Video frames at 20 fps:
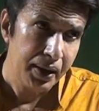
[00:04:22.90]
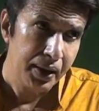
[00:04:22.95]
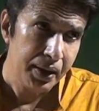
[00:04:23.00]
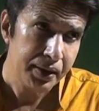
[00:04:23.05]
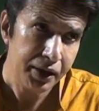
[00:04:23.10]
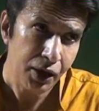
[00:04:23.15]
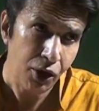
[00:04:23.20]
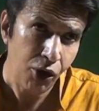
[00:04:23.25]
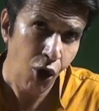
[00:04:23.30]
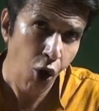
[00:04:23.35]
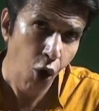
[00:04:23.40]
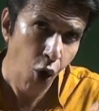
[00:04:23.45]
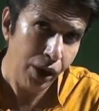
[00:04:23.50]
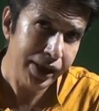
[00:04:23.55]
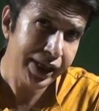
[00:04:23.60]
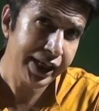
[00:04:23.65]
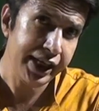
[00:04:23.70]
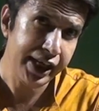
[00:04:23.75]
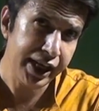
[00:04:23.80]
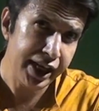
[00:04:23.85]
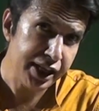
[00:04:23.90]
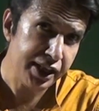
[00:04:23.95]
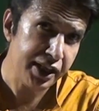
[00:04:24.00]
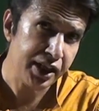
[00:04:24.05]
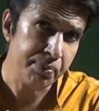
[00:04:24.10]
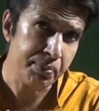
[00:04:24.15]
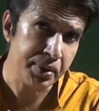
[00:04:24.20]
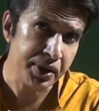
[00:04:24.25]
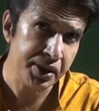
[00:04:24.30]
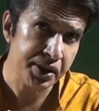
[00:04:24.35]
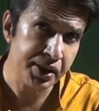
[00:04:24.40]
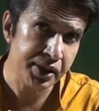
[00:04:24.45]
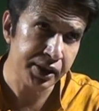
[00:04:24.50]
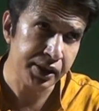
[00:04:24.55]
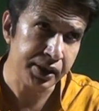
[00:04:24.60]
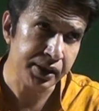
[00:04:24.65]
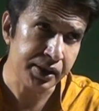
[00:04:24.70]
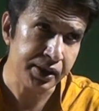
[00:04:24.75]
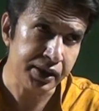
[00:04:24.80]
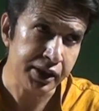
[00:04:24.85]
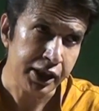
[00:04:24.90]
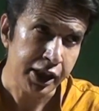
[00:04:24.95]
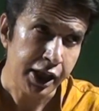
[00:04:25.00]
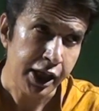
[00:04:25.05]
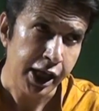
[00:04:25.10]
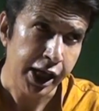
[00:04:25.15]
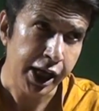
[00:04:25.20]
They are all carrying their burdens